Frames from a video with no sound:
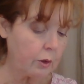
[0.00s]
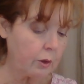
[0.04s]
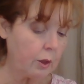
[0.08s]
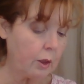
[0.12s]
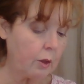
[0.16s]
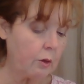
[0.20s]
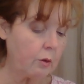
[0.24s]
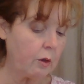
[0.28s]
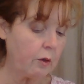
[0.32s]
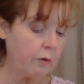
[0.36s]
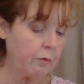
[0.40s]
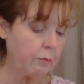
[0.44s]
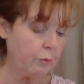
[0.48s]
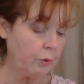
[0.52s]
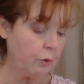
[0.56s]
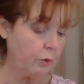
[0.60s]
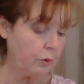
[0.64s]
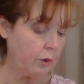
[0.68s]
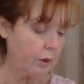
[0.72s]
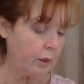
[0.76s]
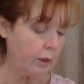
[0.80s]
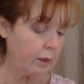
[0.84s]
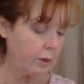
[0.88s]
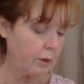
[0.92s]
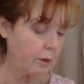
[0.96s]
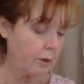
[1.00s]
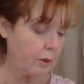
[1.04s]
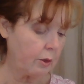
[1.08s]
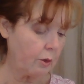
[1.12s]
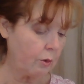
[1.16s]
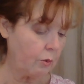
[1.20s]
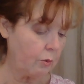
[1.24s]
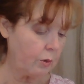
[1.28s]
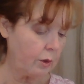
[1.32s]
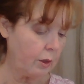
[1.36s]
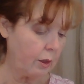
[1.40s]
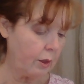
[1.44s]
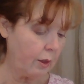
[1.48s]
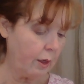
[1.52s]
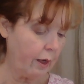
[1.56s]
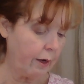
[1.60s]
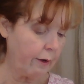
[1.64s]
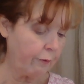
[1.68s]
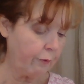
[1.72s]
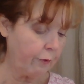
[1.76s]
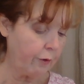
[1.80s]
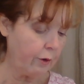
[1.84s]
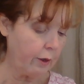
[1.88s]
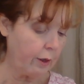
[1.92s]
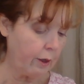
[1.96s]
glow of moonlight so
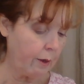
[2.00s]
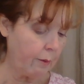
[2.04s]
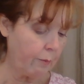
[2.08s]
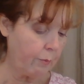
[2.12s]
delightfully